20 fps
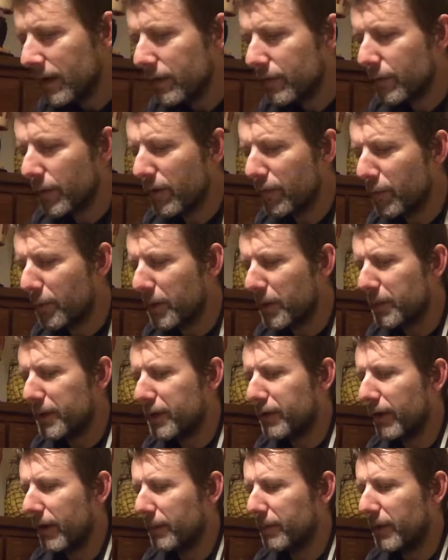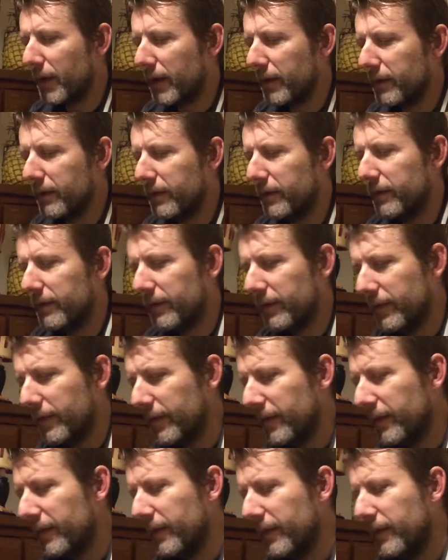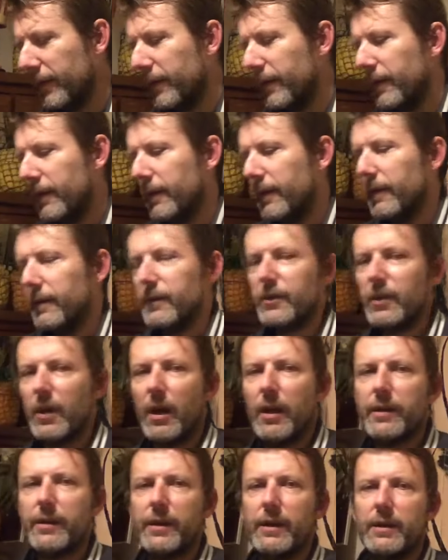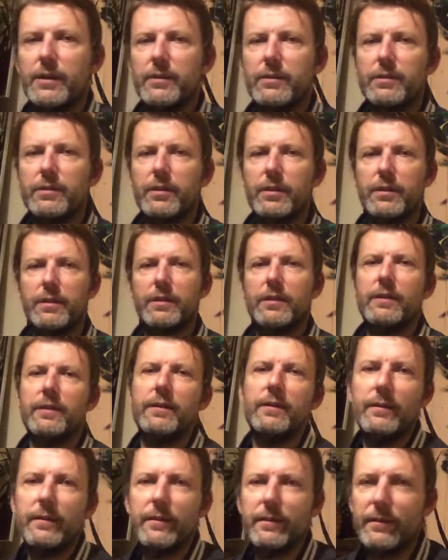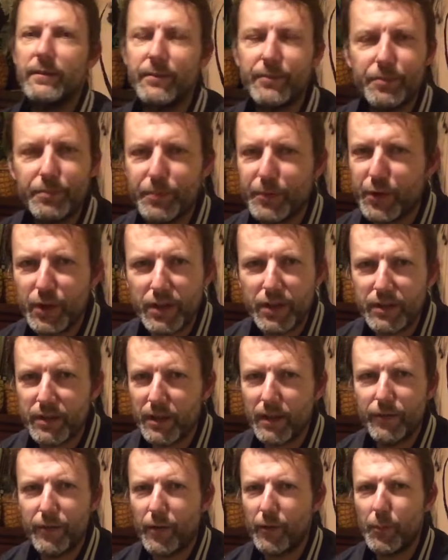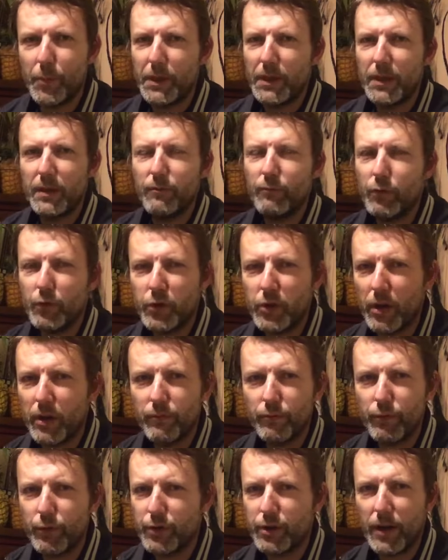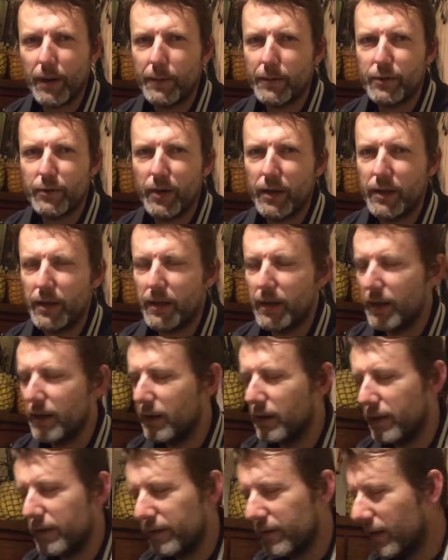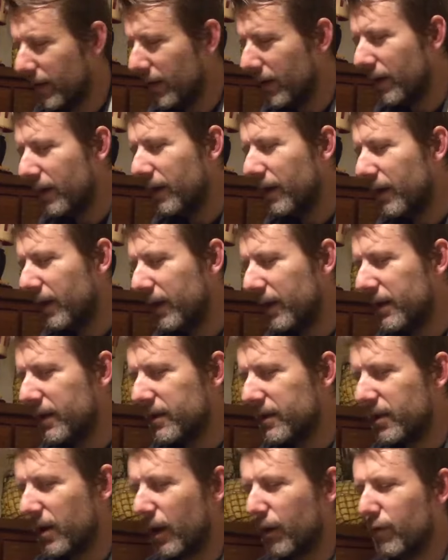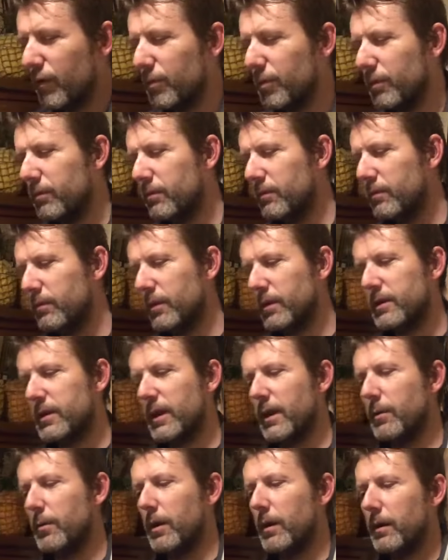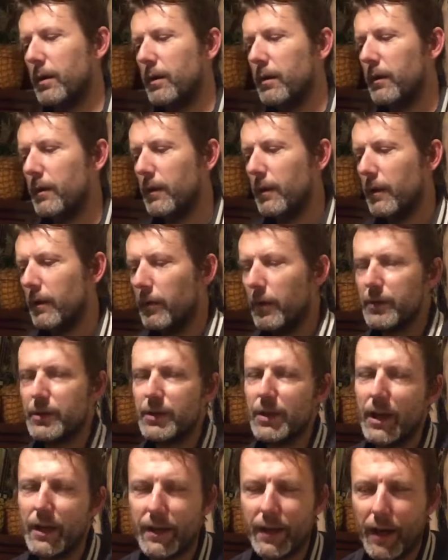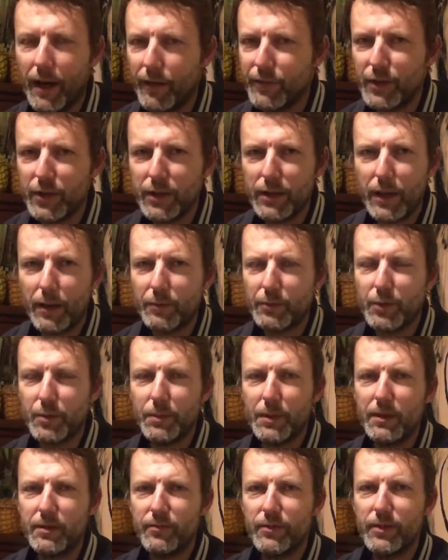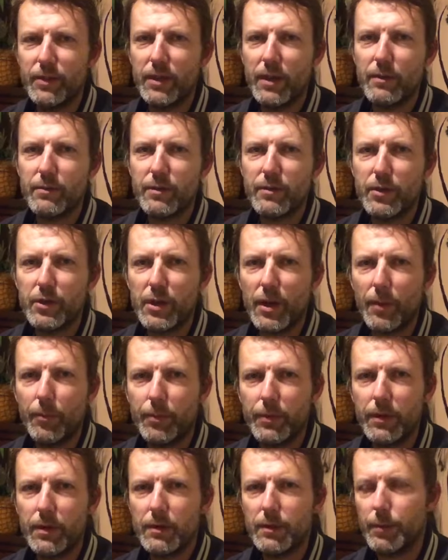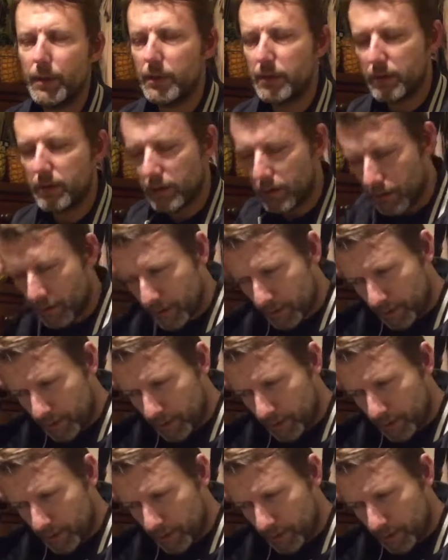So everybody be crammed on. Sardines. Shit. Have you ever been on a rush hour train in England? It is horrible. I'll tell you what. I say now, I've seen that with some of those videos of the Japanese ones.